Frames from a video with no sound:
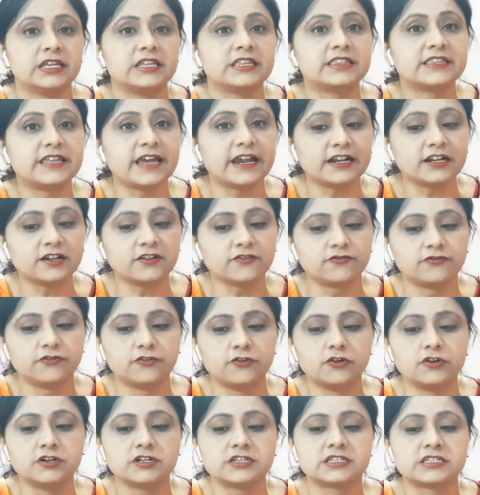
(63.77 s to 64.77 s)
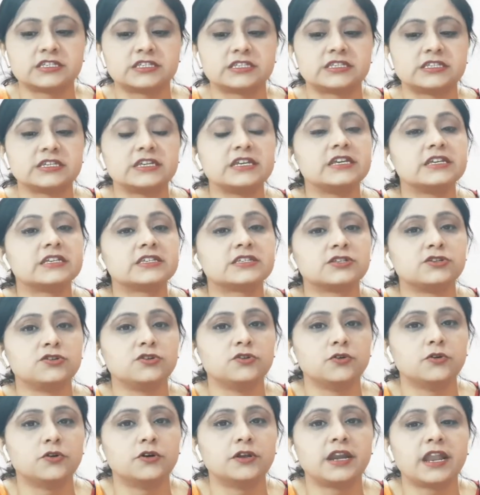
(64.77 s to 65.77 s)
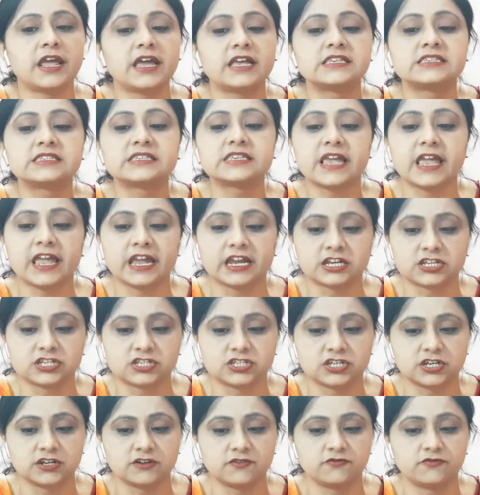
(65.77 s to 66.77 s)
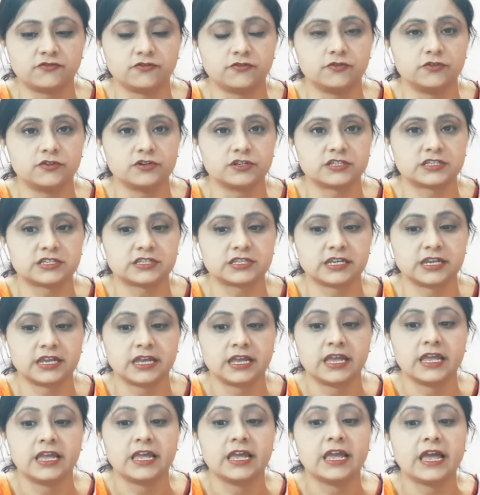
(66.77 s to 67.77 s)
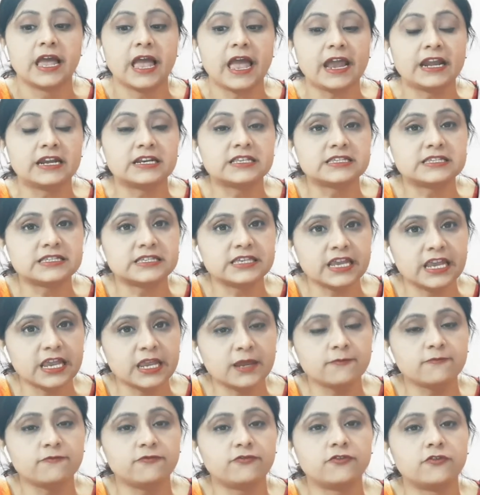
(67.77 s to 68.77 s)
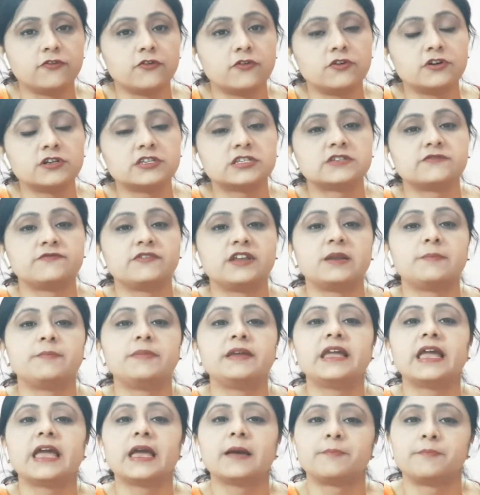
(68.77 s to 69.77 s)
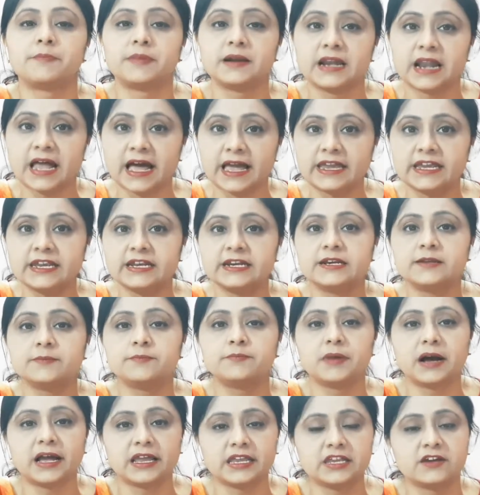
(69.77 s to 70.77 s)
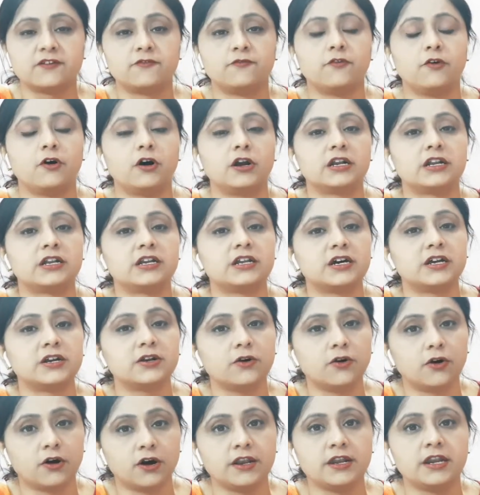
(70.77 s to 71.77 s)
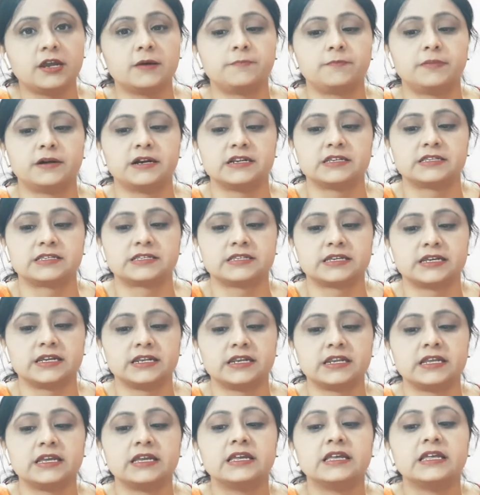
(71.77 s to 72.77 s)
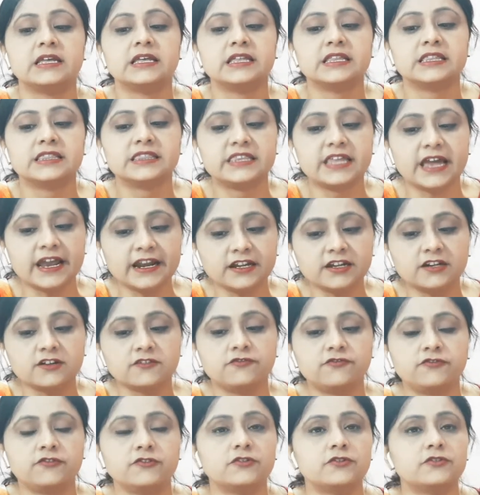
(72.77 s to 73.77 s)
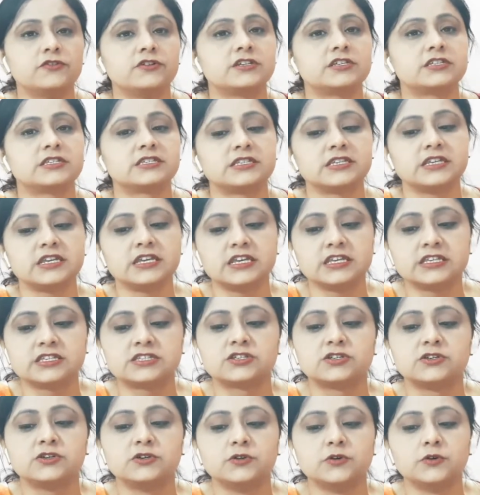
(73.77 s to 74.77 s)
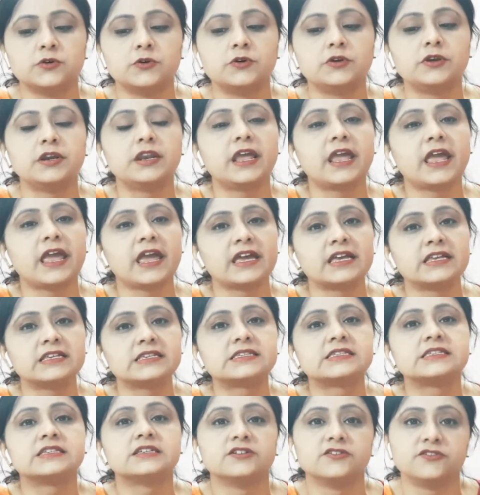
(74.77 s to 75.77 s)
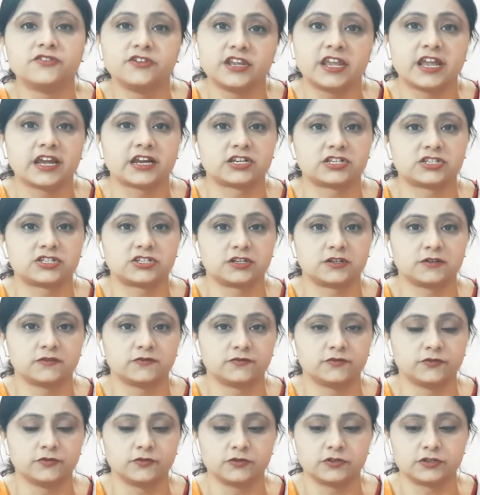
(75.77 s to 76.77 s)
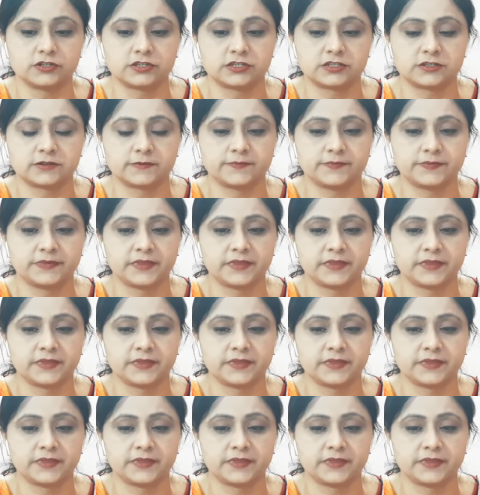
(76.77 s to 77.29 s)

That force is known as action force. And same force will be applied by a water on a person. That force is known as reaction force.